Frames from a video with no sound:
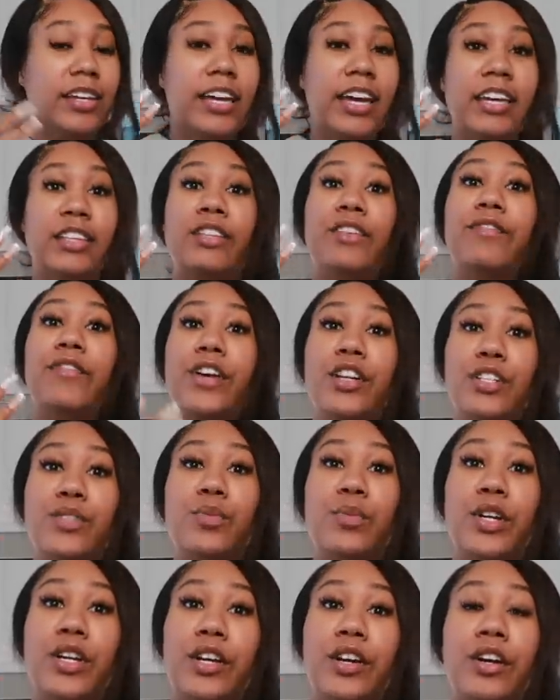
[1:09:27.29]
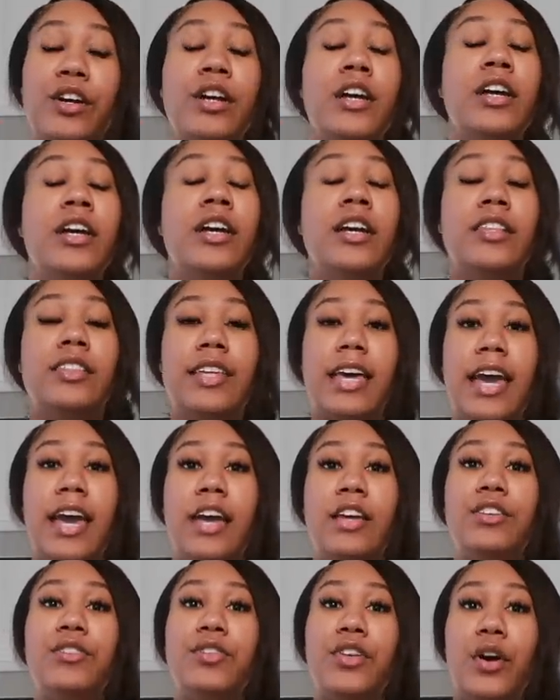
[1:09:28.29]
And the first winner
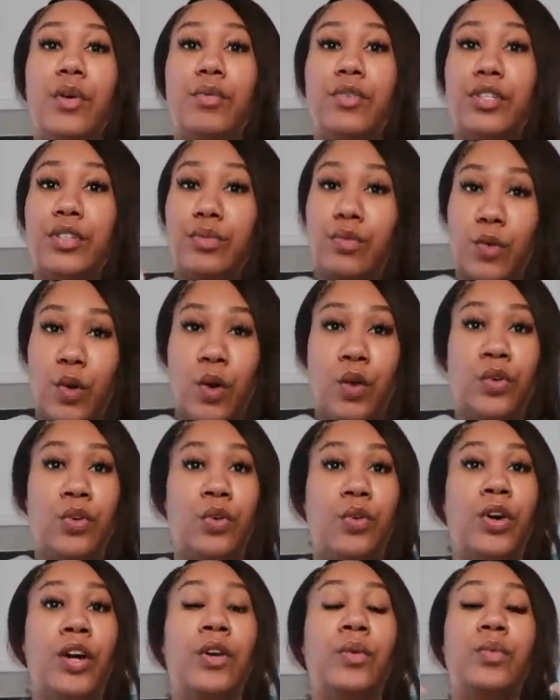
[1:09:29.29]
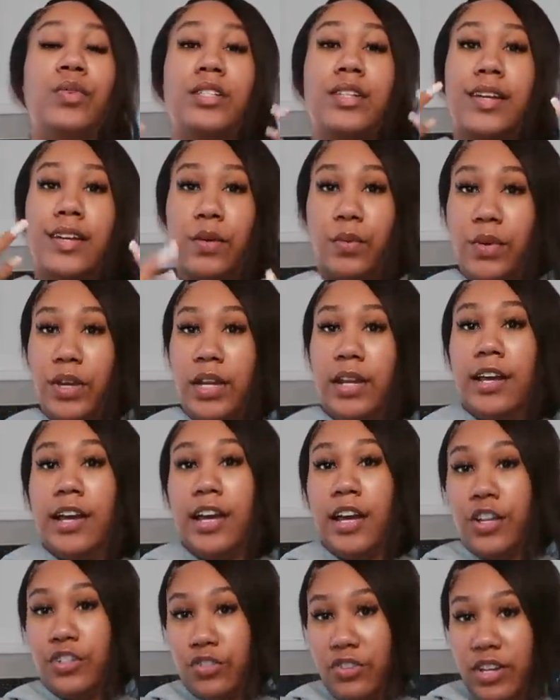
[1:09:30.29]
that, you know, we scrolled on was gonna win one
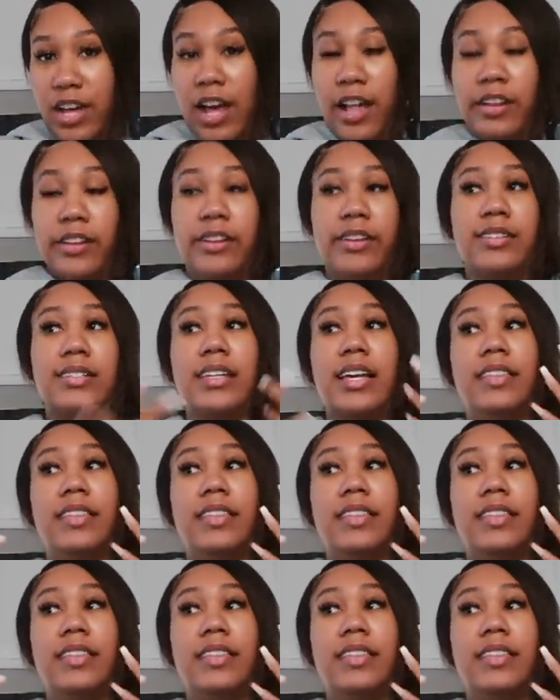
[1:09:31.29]
hundred dollars.